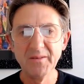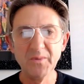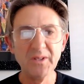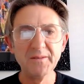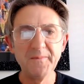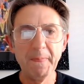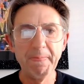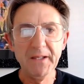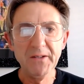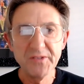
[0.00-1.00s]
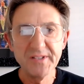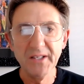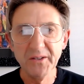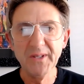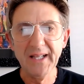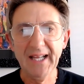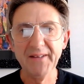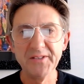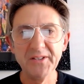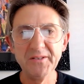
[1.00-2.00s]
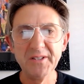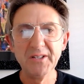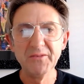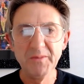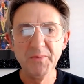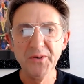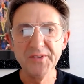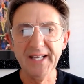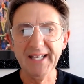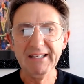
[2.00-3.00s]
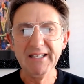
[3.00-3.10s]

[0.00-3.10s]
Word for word: Well, you still have to report it.